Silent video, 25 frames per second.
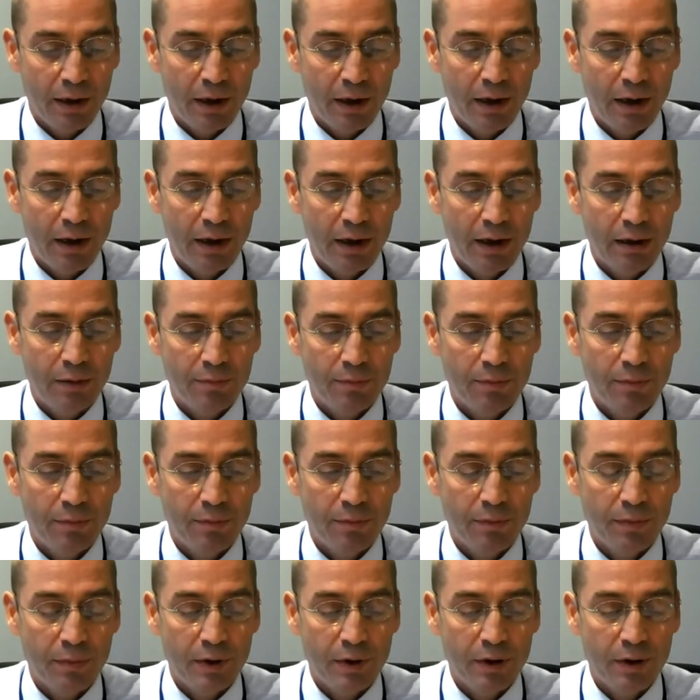
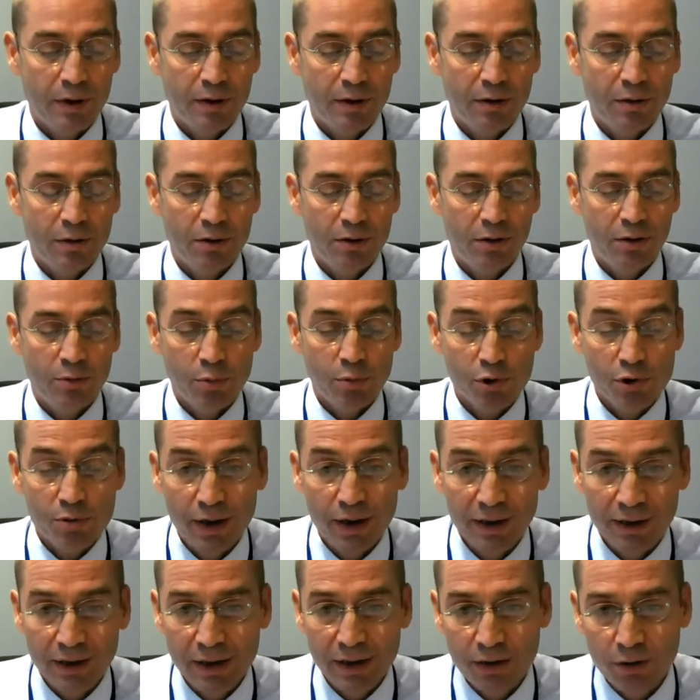The
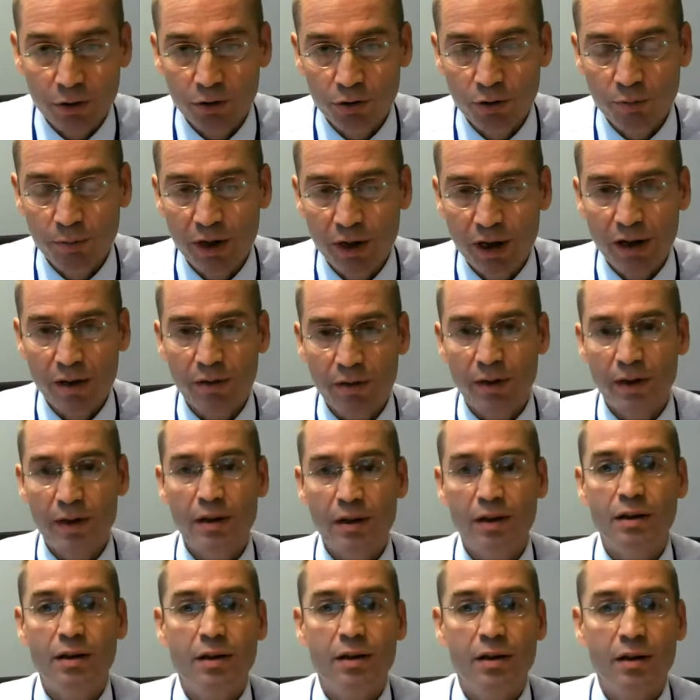Botswana economy, I
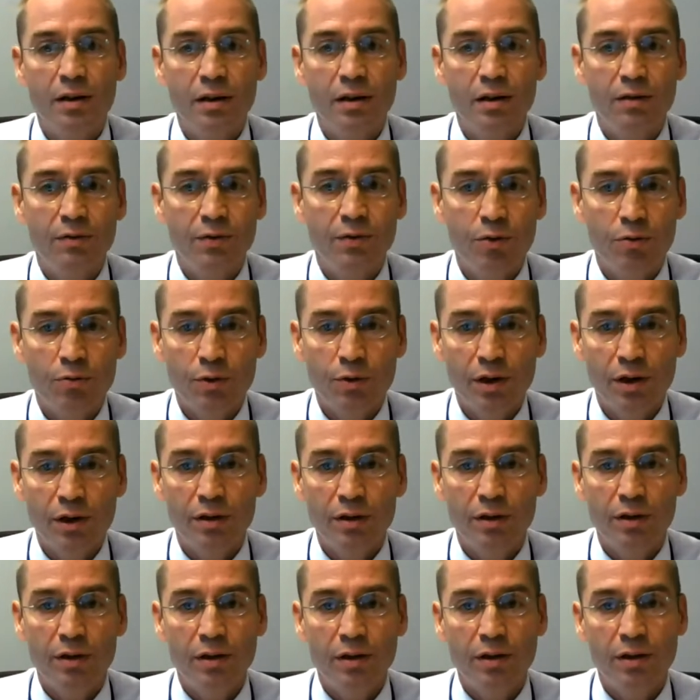think, if you
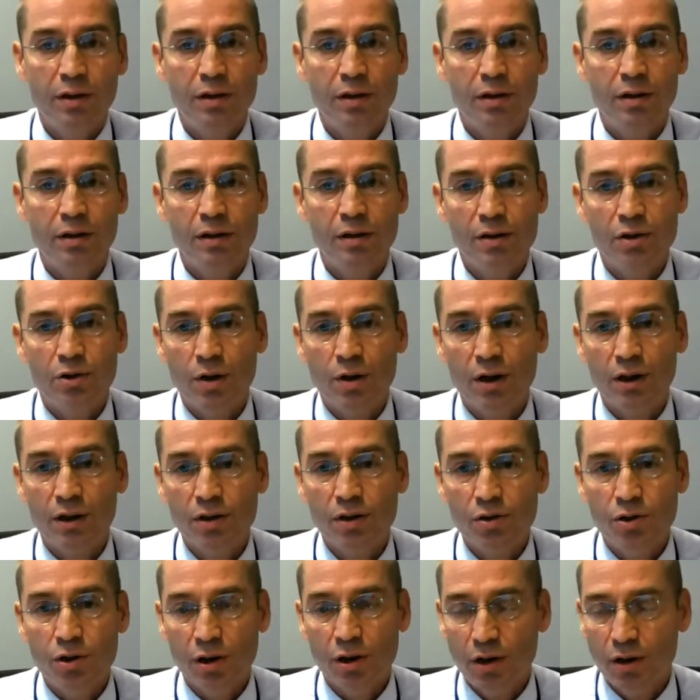read the
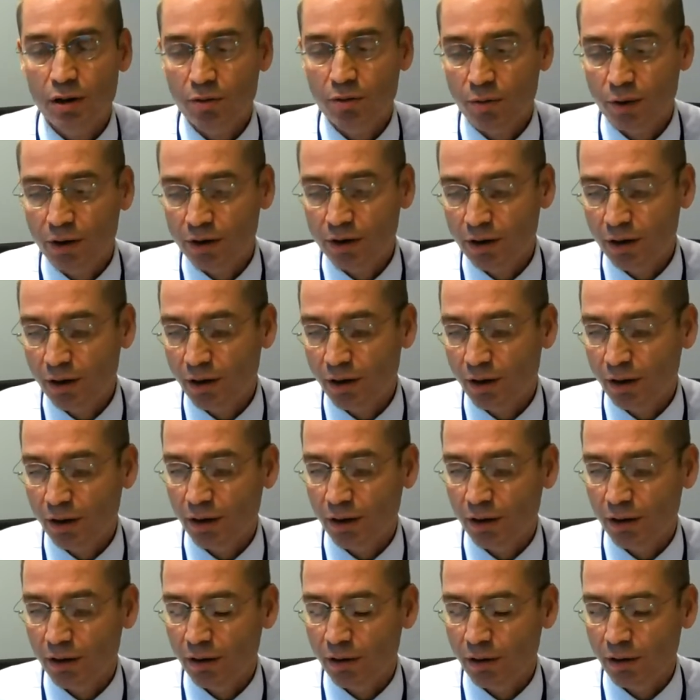strategy
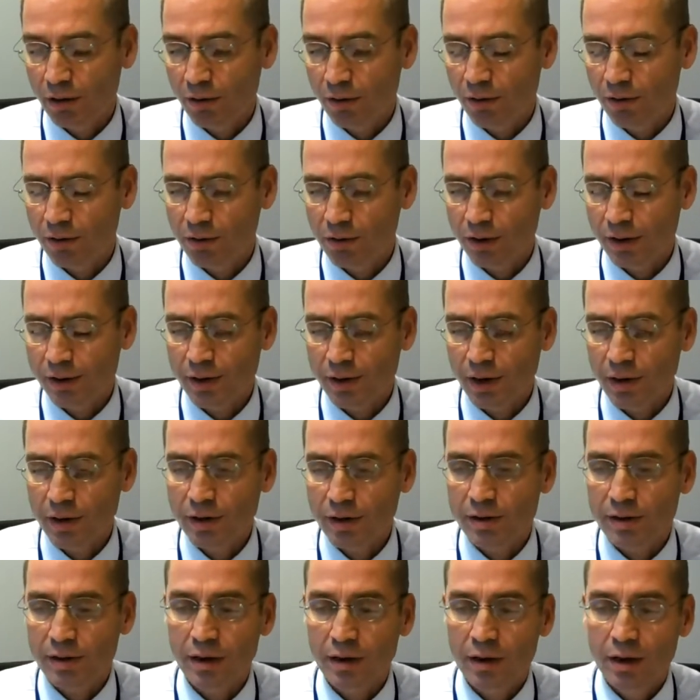
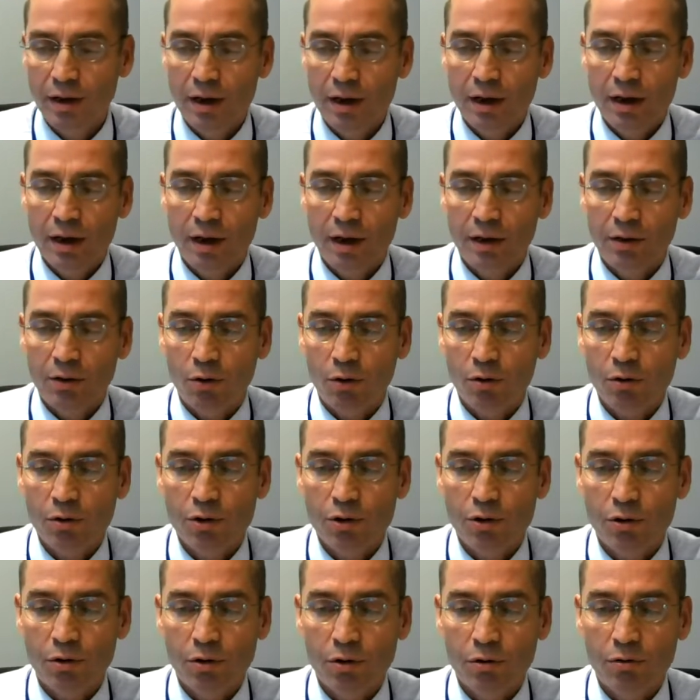2036 and
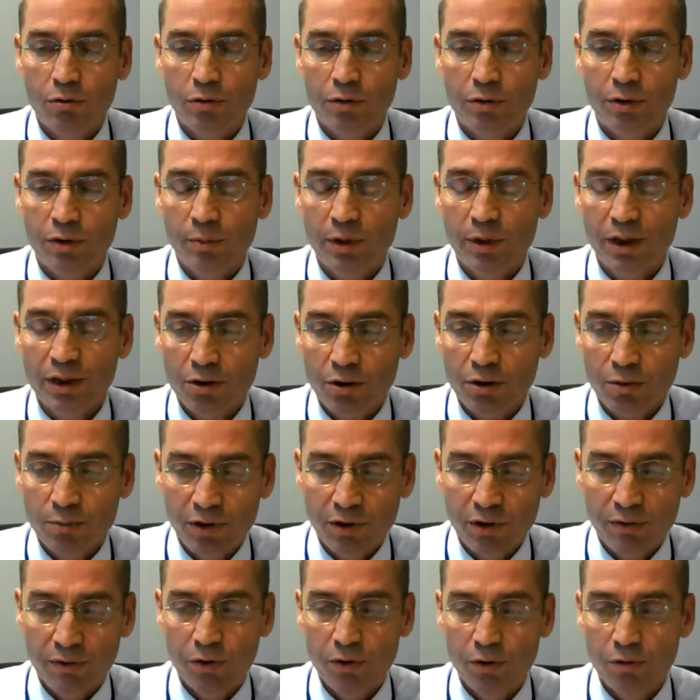also the
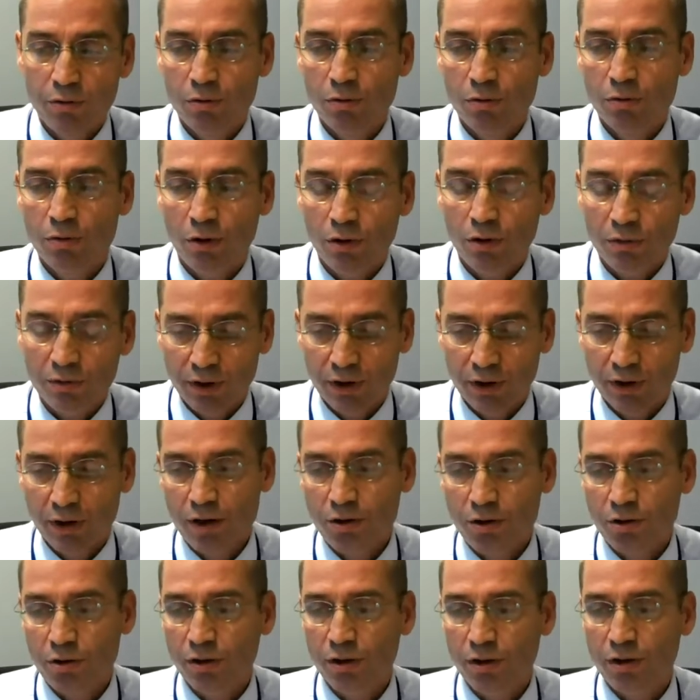midterm review of the
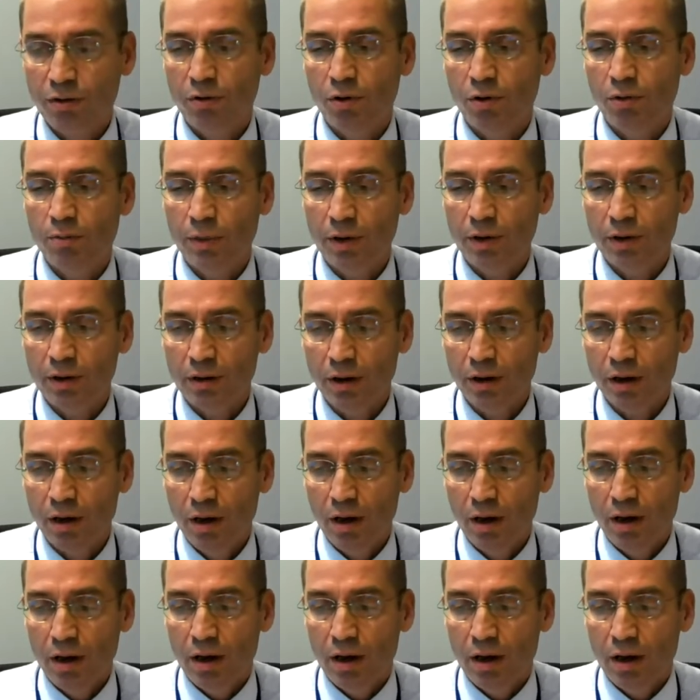national development